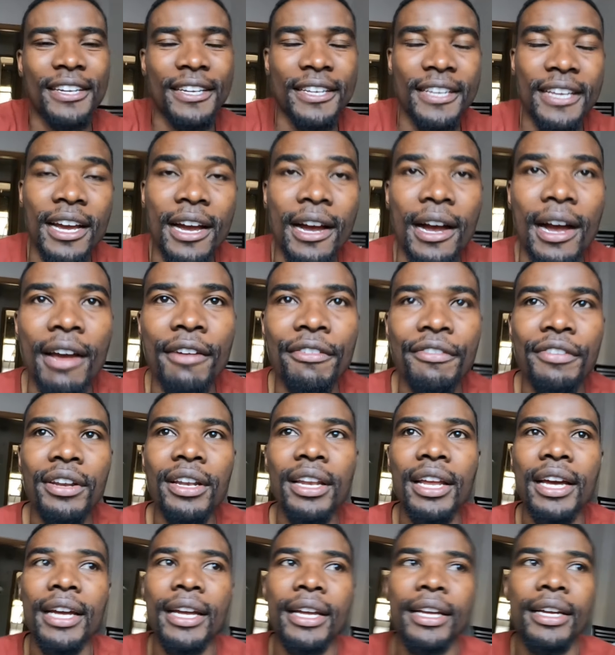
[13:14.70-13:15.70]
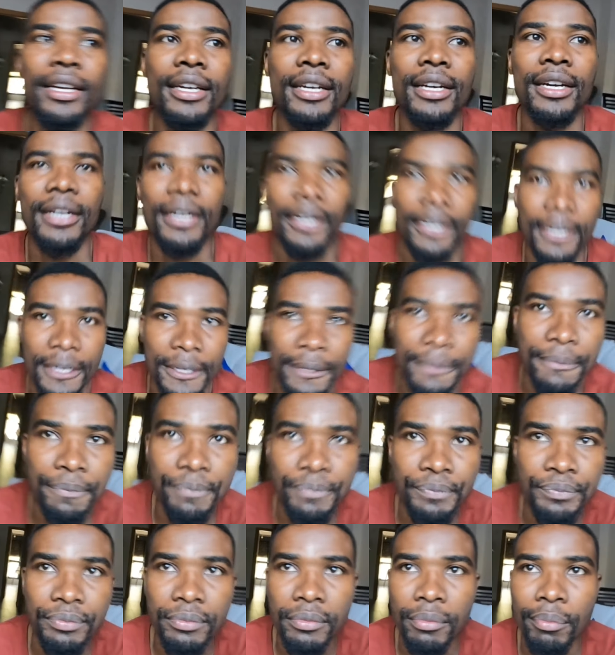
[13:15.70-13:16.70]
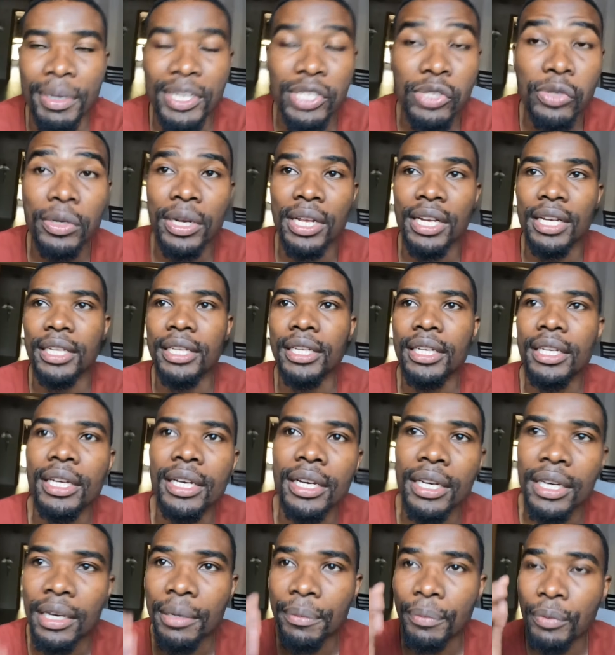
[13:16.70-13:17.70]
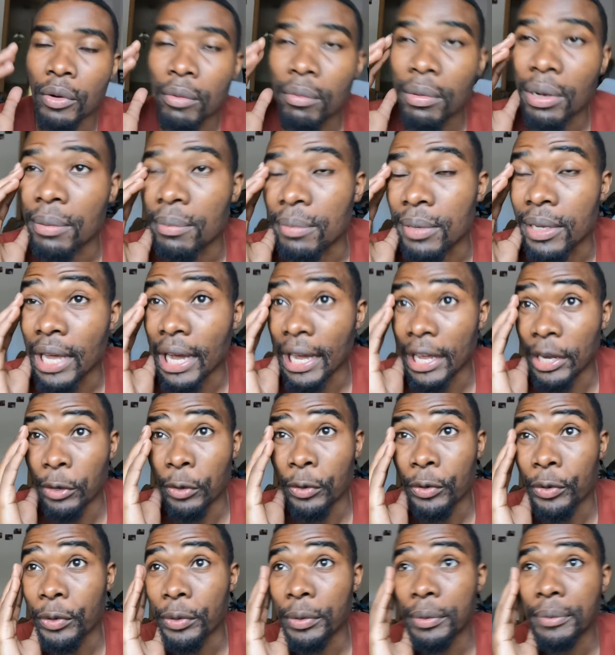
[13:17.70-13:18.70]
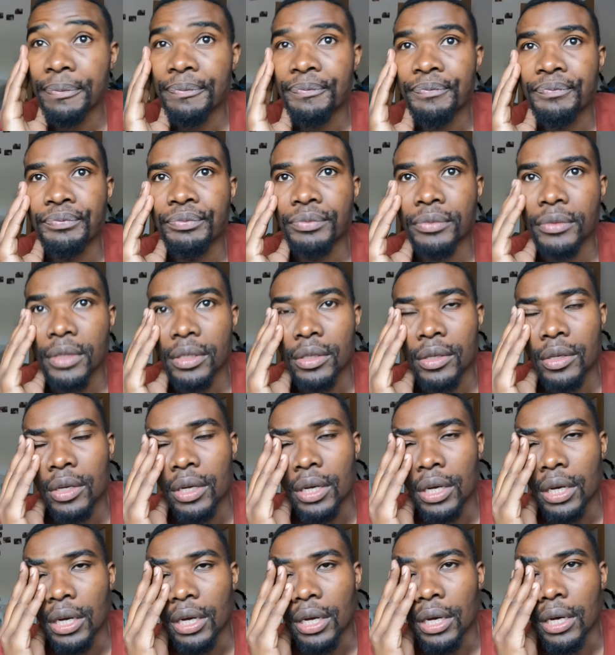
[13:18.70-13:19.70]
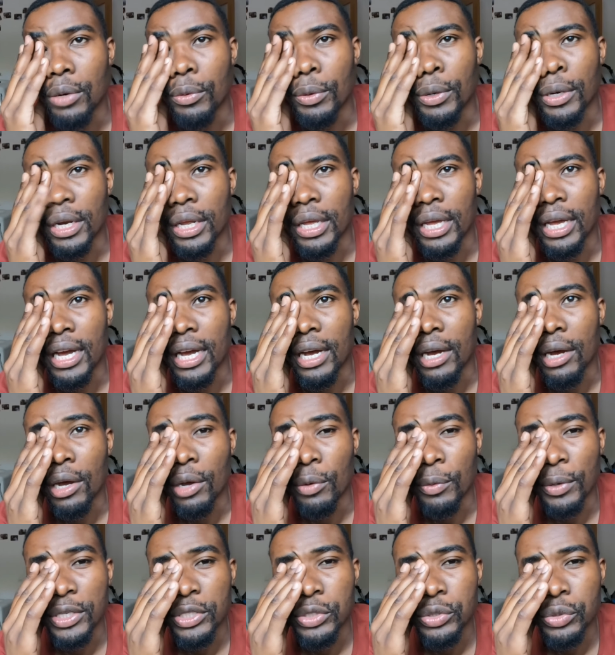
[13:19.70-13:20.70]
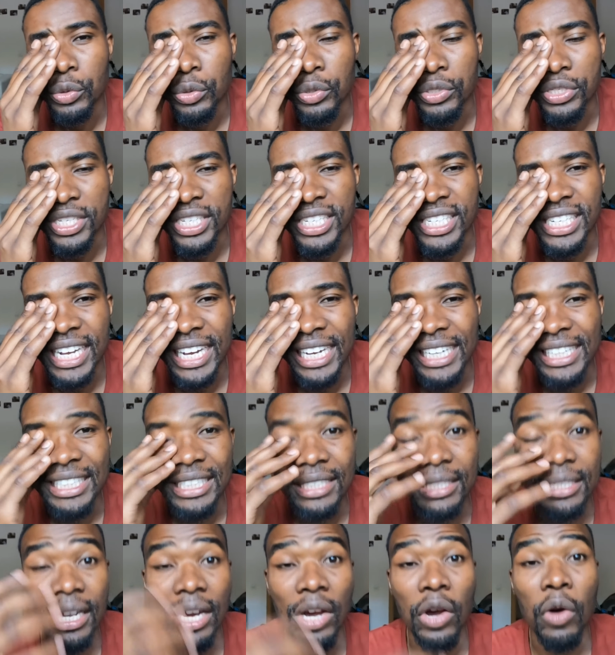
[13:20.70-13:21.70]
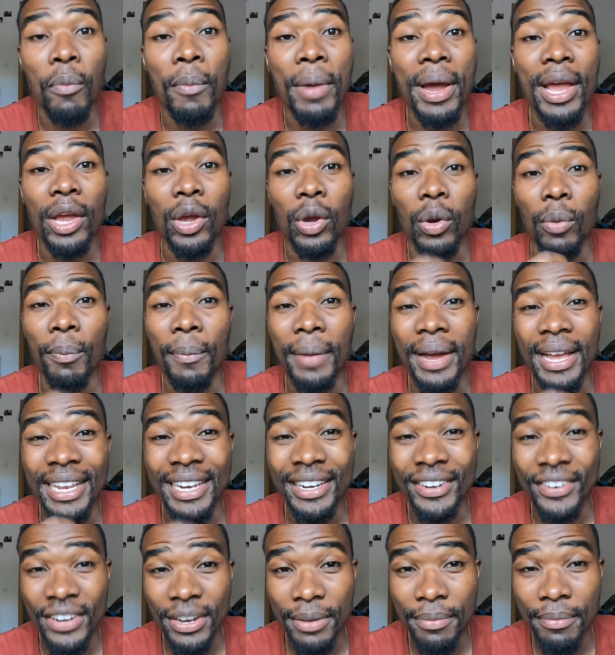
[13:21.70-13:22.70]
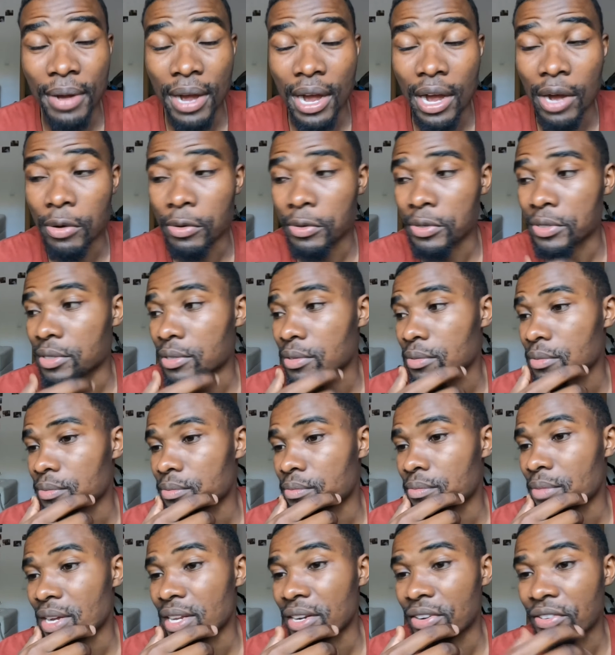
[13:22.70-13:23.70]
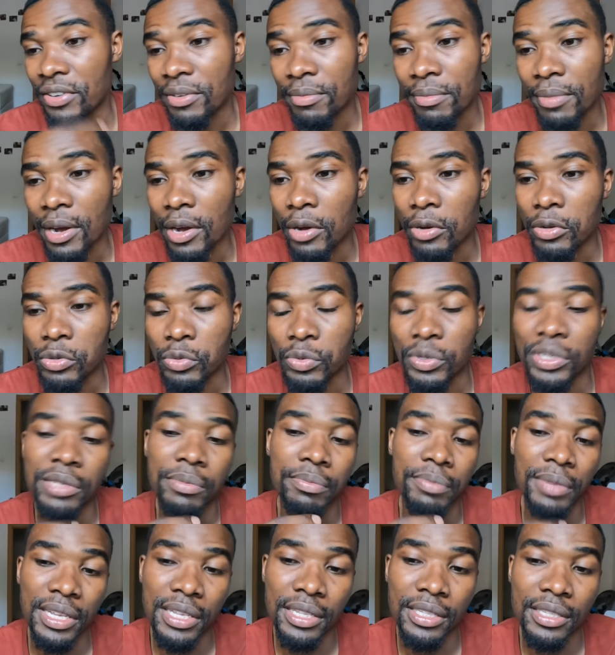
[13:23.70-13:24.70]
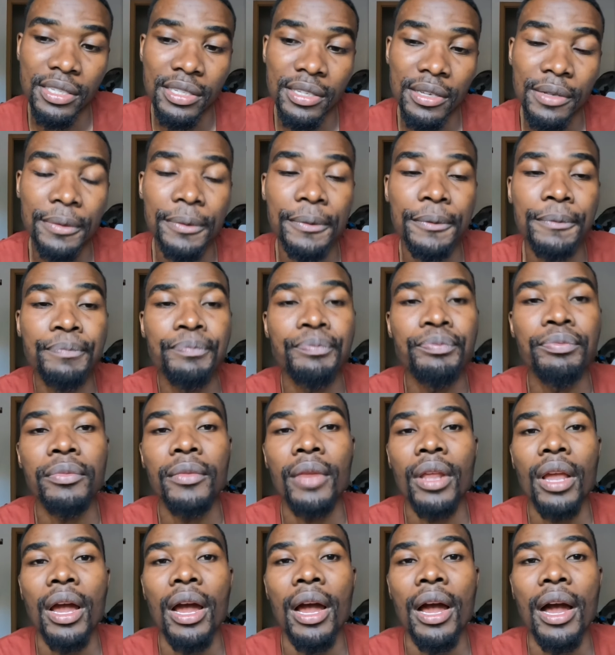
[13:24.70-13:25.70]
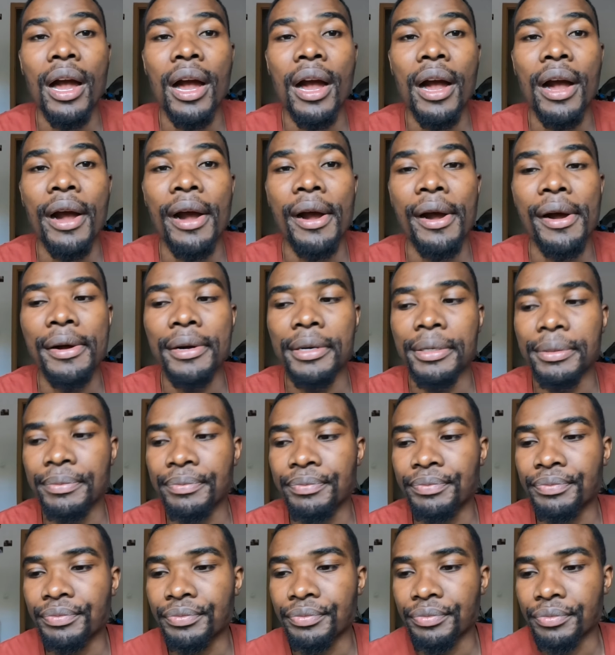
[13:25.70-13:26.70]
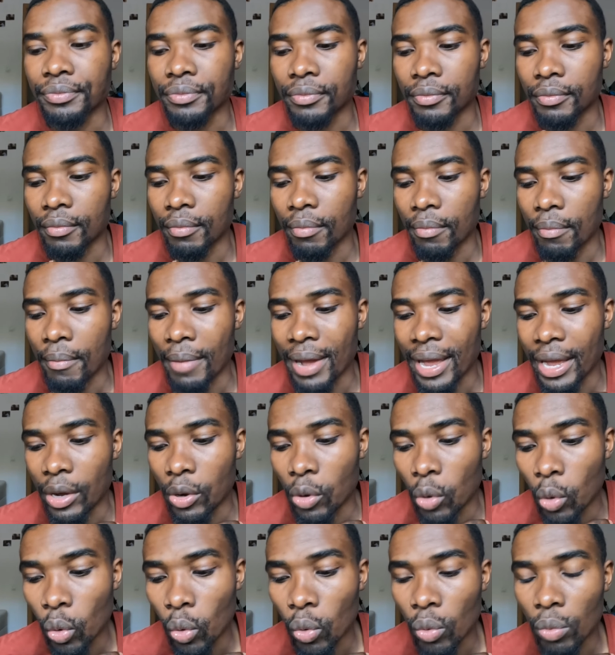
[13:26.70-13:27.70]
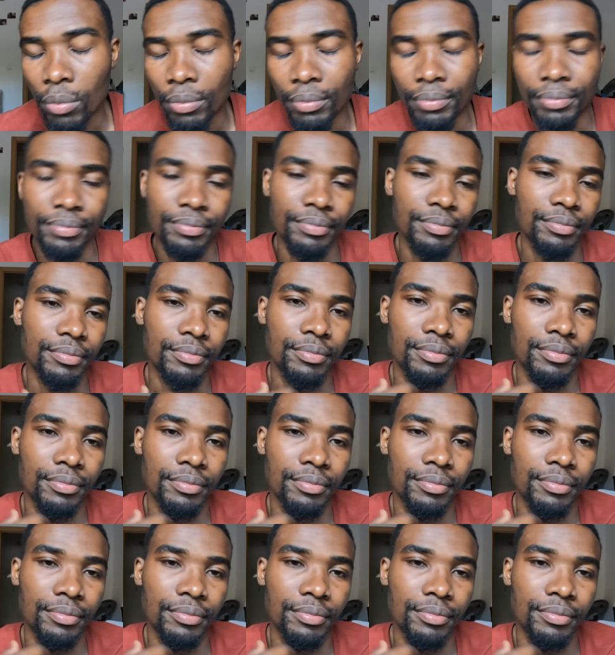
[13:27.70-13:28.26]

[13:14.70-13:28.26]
Yeah, I feel like personally, probably, I don't know, when I want to construct now my dream house, which means my family's home.